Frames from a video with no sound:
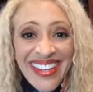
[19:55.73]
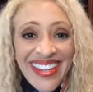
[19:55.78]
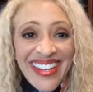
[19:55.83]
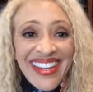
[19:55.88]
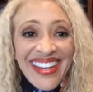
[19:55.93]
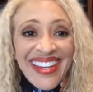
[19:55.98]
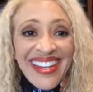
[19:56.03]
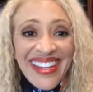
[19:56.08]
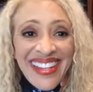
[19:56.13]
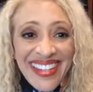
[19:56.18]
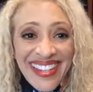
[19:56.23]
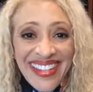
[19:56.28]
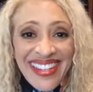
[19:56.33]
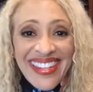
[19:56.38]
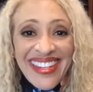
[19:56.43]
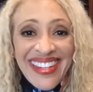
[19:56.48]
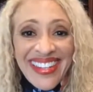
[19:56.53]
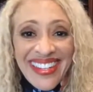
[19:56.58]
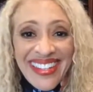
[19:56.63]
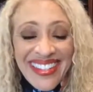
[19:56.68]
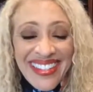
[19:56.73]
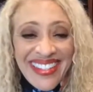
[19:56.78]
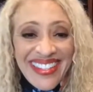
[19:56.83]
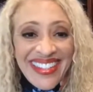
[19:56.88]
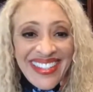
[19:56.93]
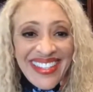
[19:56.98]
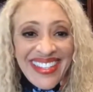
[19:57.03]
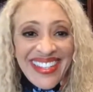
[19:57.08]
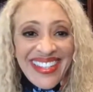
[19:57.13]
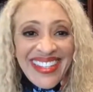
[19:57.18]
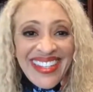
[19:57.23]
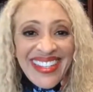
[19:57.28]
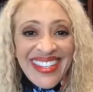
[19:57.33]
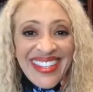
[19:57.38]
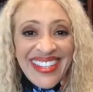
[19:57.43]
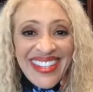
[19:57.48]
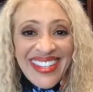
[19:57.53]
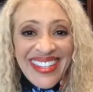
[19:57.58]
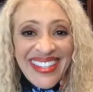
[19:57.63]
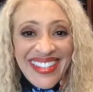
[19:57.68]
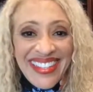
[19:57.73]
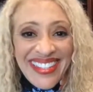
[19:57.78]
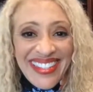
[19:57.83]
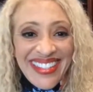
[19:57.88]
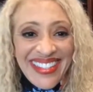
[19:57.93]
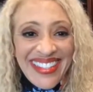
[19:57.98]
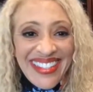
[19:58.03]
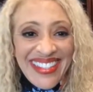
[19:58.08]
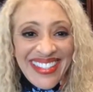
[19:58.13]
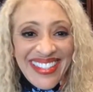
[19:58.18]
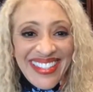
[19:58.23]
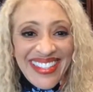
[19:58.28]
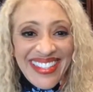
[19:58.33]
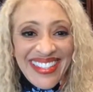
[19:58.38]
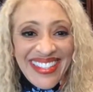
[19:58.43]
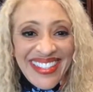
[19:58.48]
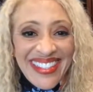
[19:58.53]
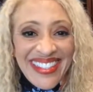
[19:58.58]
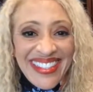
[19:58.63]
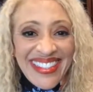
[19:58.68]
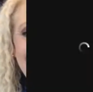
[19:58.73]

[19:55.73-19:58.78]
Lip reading: This person isn't speaking.